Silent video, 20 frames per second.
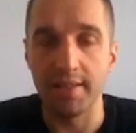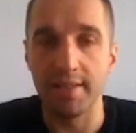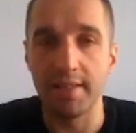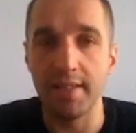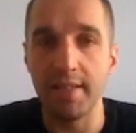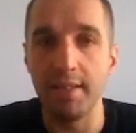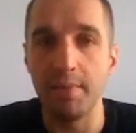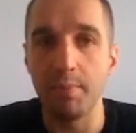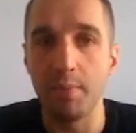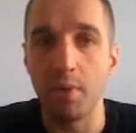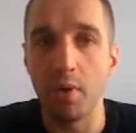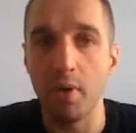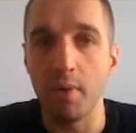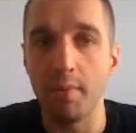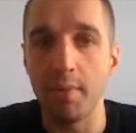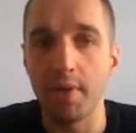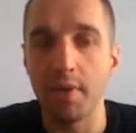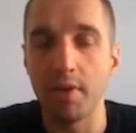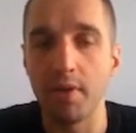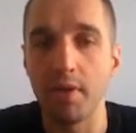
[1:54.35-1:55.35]
they
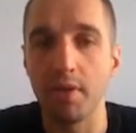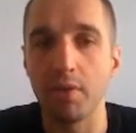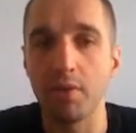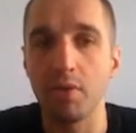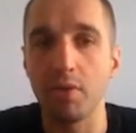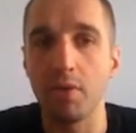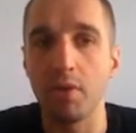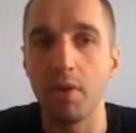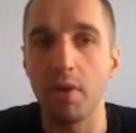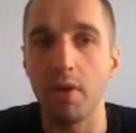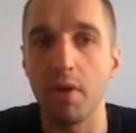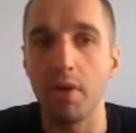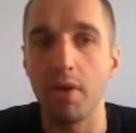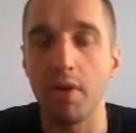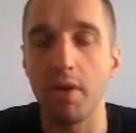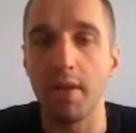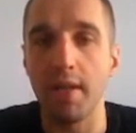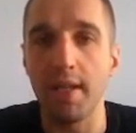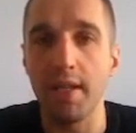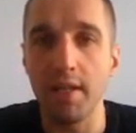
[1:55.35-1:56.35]
probably gonna do
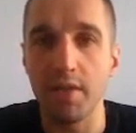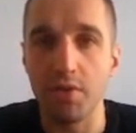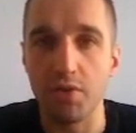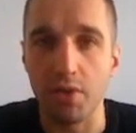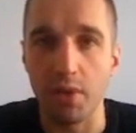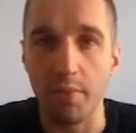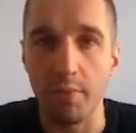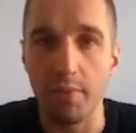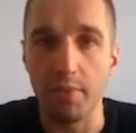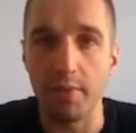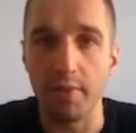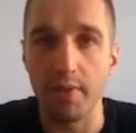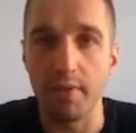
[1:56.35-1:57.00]
an airdrop